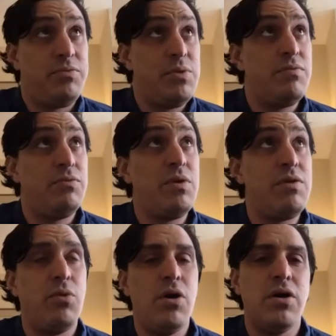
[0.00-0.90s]

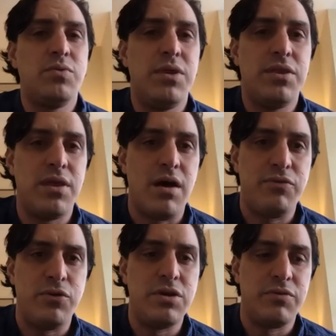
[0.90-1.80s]
We've worked with a
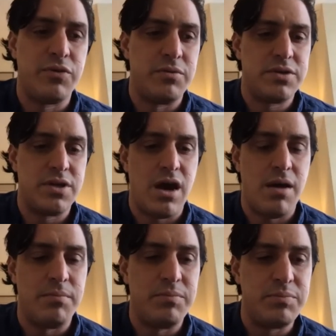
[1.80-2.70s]
few different
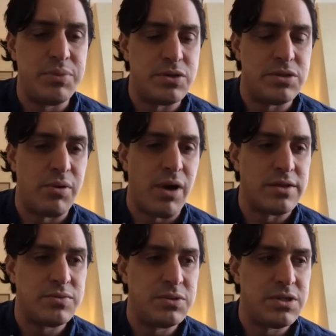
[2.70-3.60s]
beauty
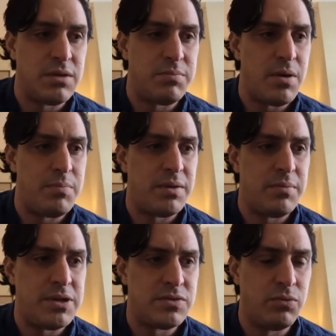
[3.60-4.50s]
brands. We did a big
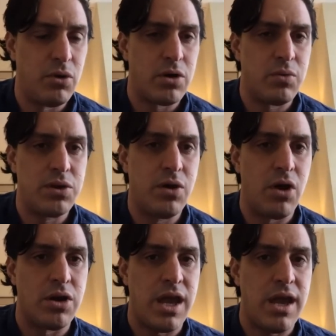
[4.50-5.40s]
piece of work with
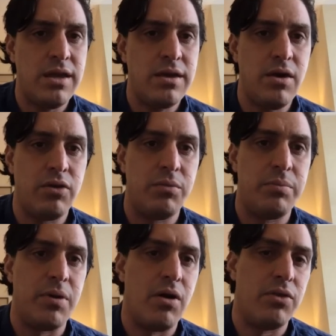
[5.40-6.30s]
Garnier on
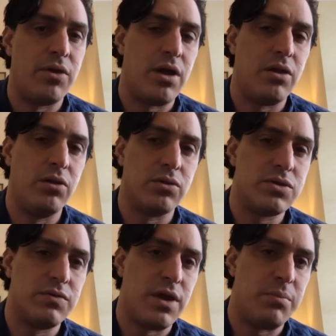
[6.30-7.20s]
the launch
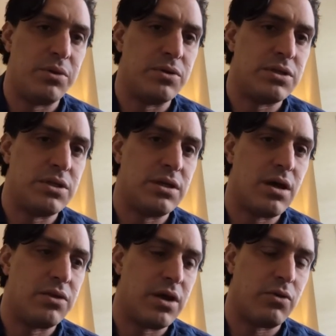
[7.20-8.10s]
of their
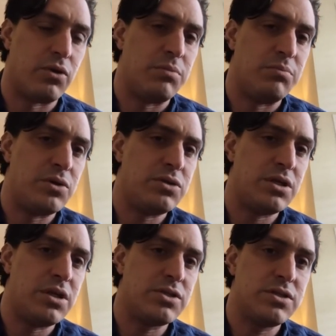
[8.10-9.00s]
green beauty
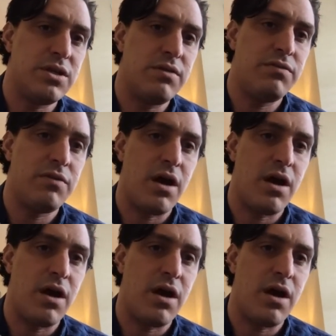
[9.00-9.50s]
initiative.